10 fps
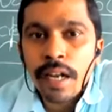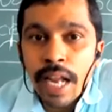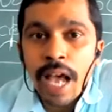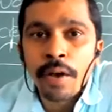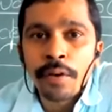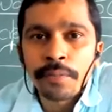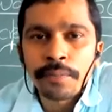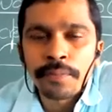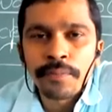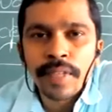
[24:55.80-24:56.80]
Now,
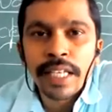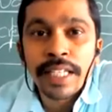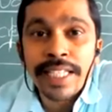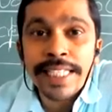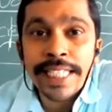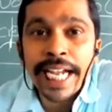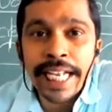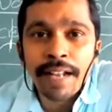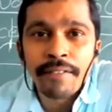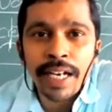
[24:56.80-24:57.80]
in the CET
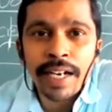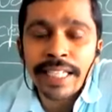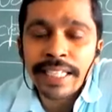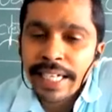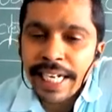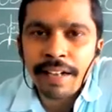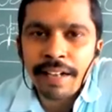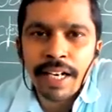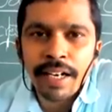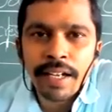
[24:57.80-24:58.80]
level, in the NEET
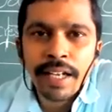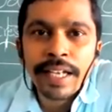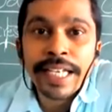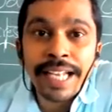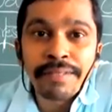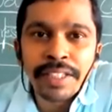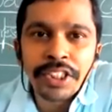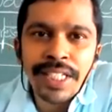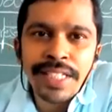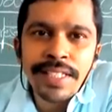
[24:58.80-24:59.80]
level,
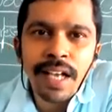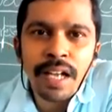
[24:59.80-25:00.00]
conversions